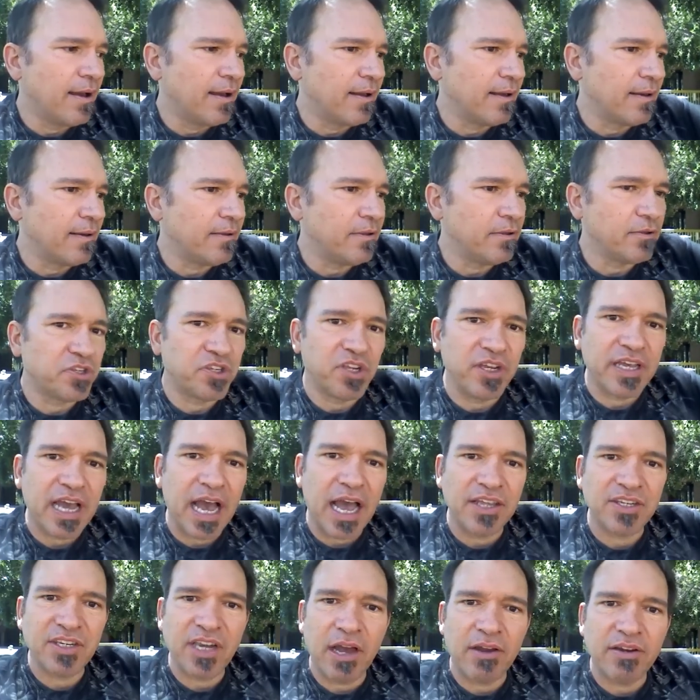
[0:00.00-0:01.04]
You see
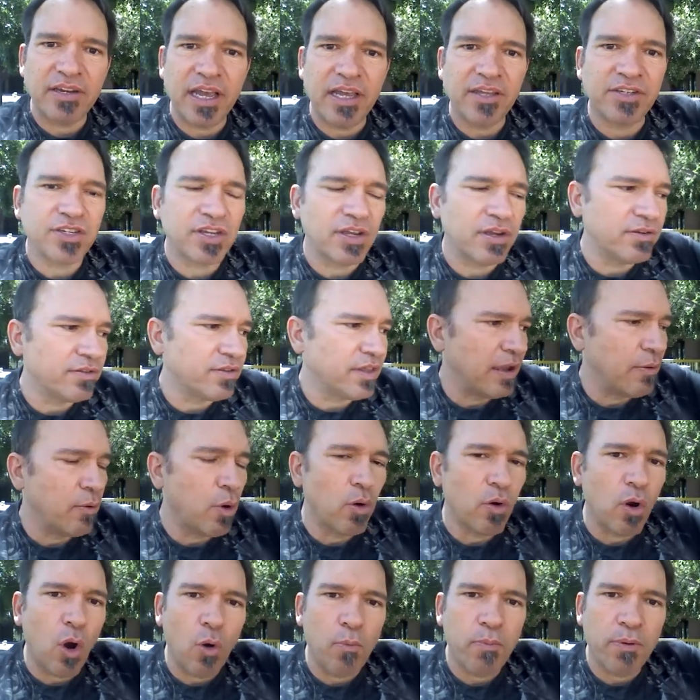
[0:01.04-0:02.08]
guys nowadays that they
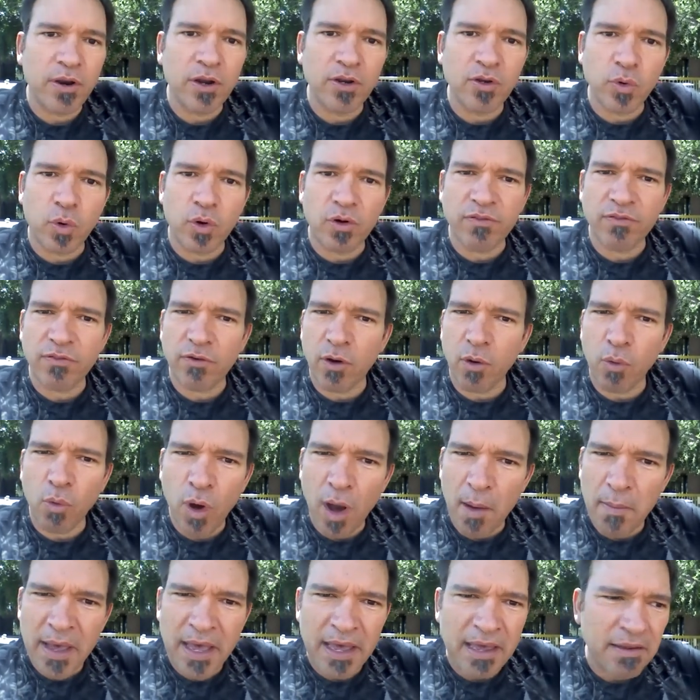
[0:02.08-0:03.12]
won't open a door for a
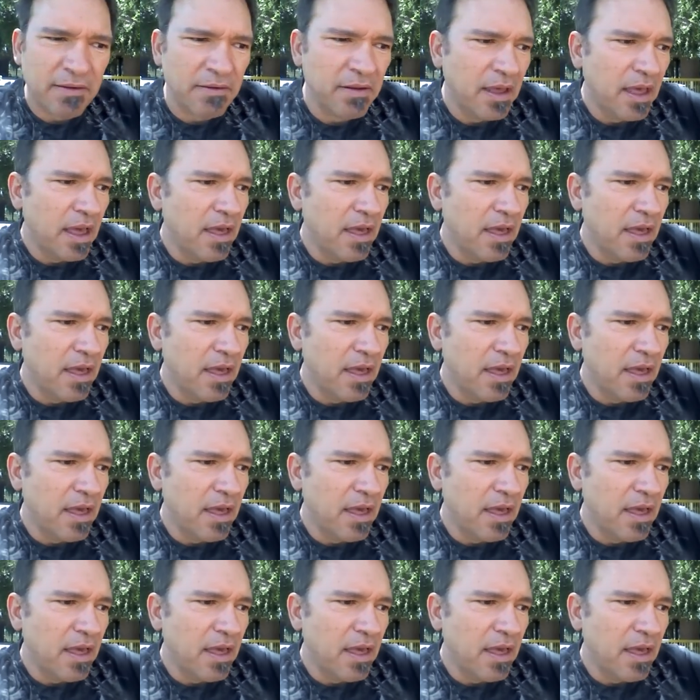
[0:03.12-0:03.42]
woman,